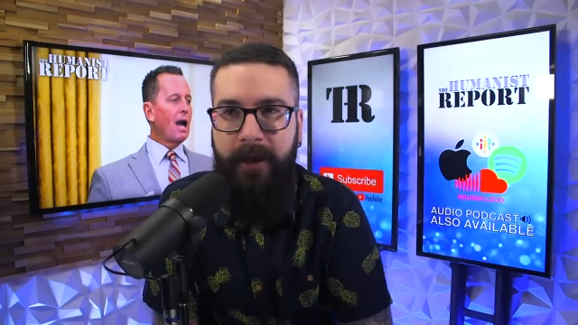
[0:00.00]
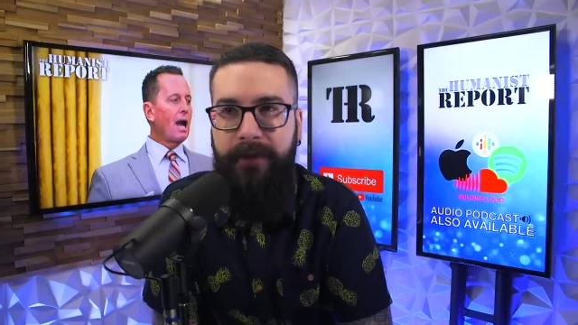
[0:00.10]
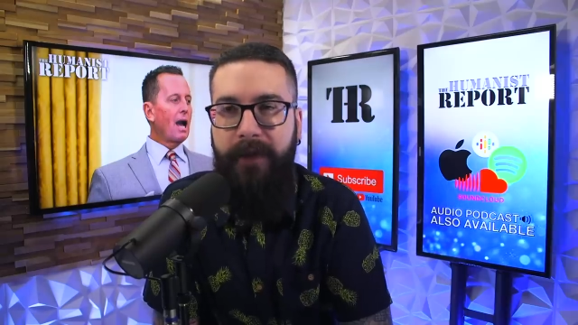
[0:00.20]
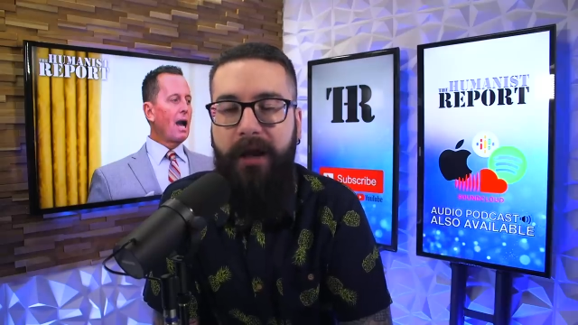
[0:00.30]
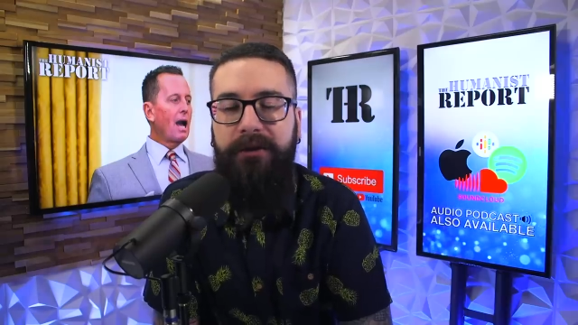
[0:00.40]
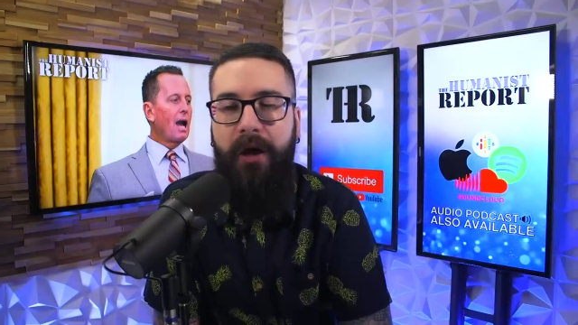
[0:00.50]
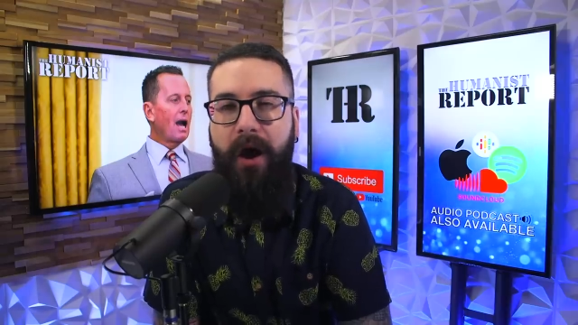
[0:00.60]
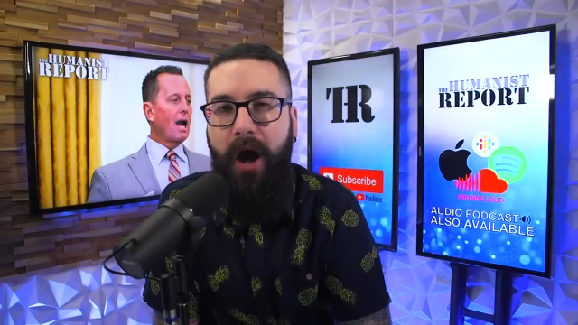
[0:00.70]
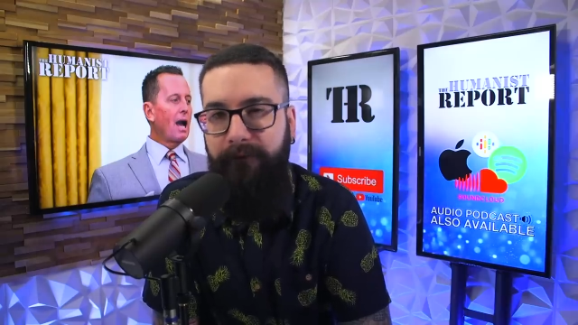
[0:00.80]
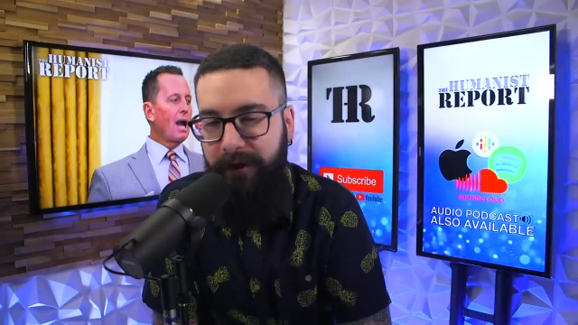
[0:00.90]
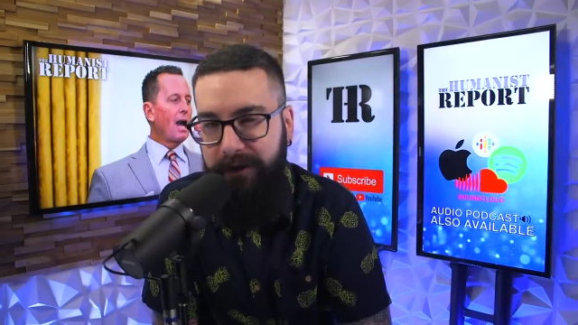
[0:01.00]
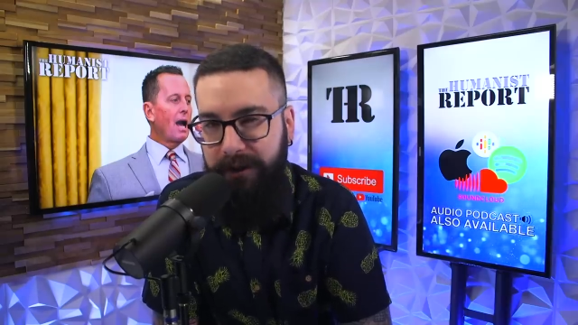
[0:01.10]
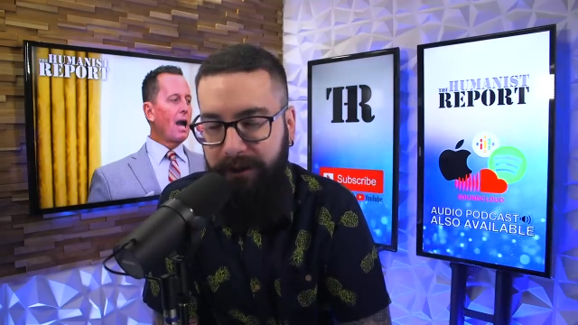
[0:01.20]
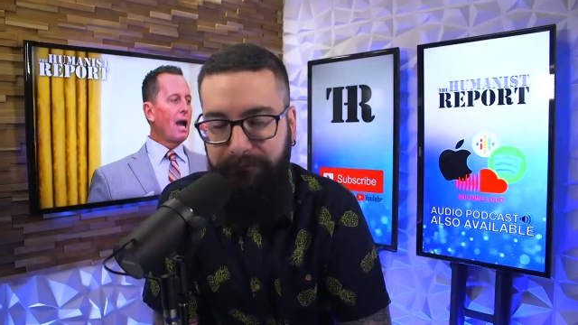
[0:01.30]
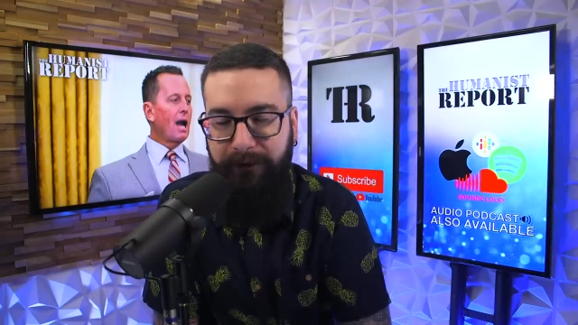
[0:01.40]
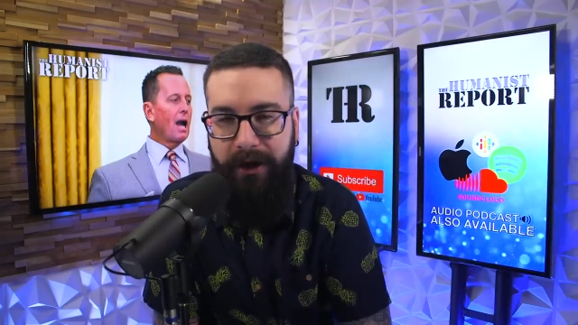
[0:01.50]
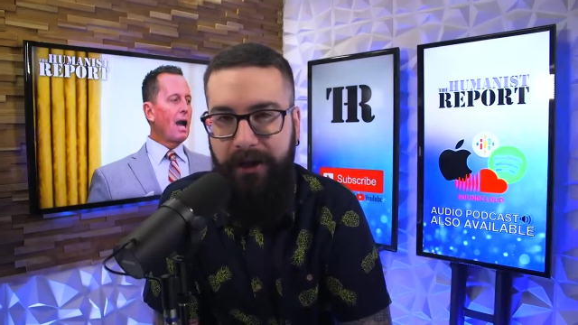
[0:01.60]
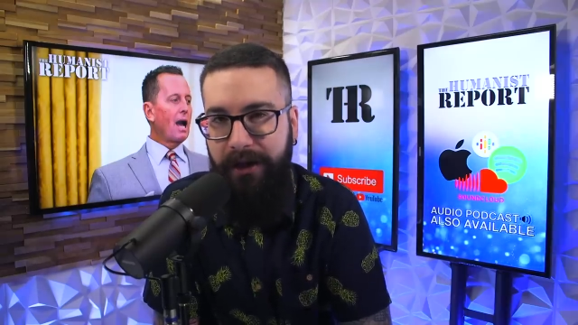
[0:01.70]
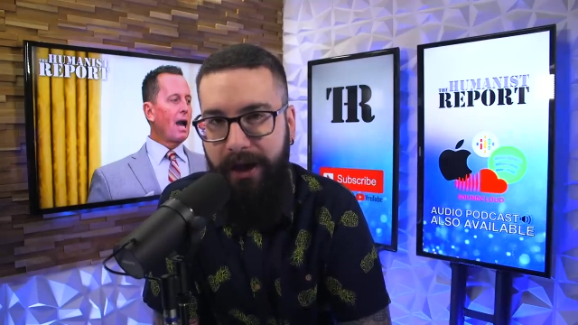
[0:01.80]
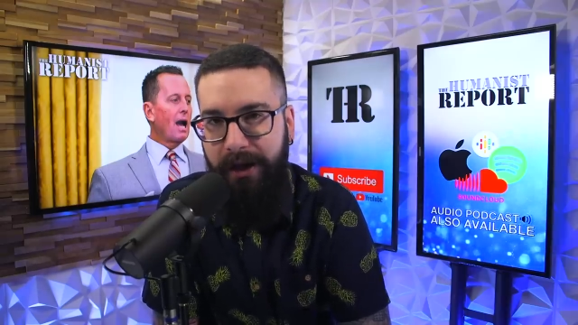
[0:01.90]
Speaker 1: that that is obviously the
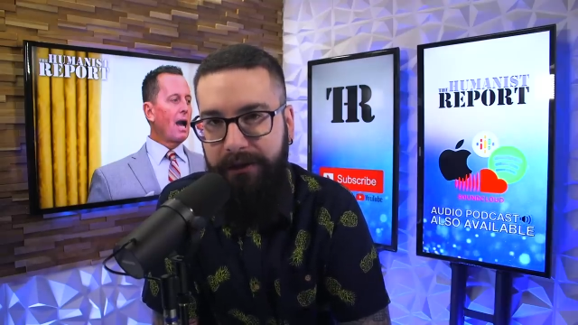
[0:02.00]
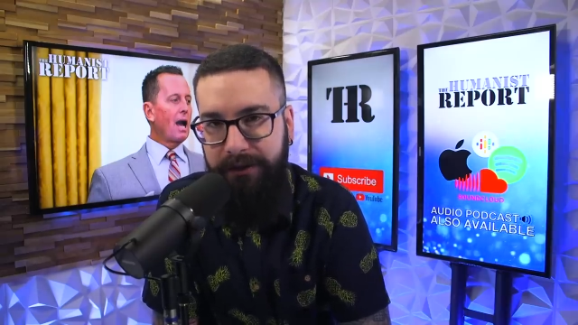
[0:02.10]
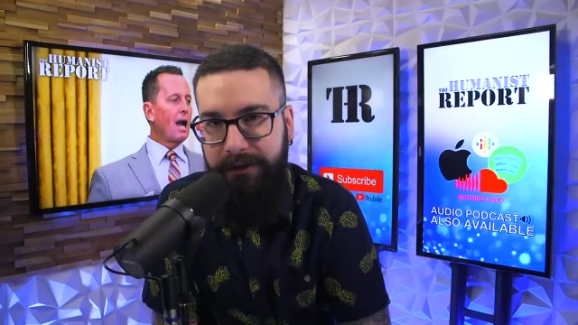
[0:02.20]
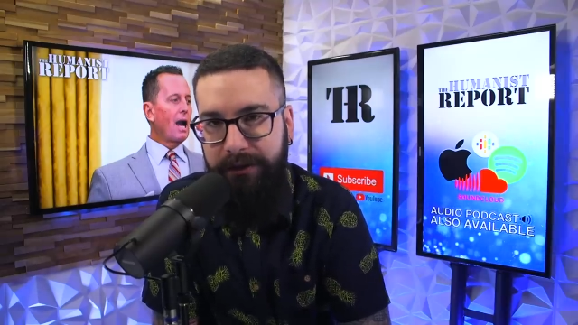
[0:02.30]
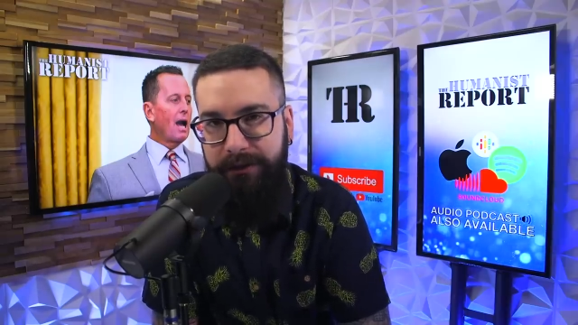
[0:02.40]
fucking case.